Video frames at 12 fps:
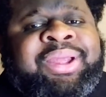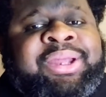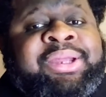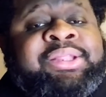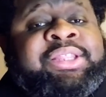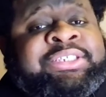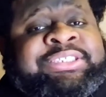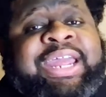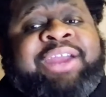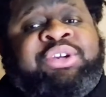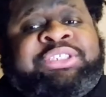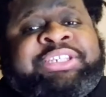The
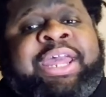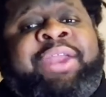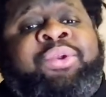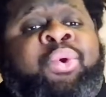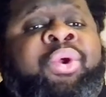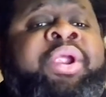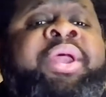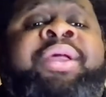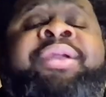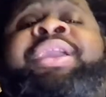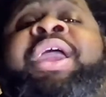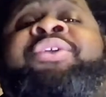sacristan, or
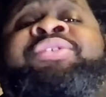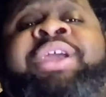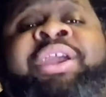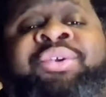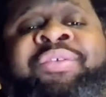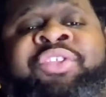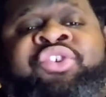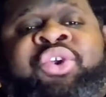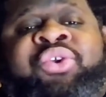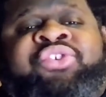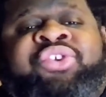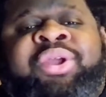caretaker of the
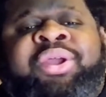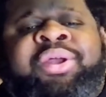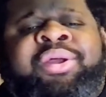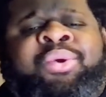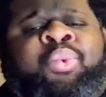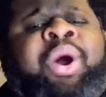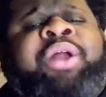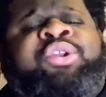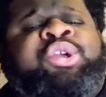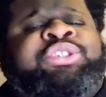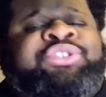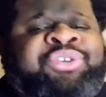church,
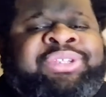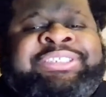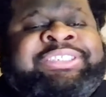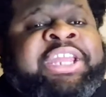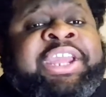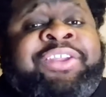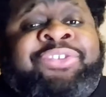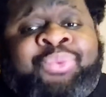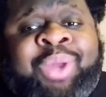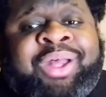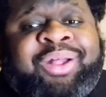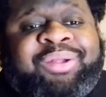wanders through the scene as well.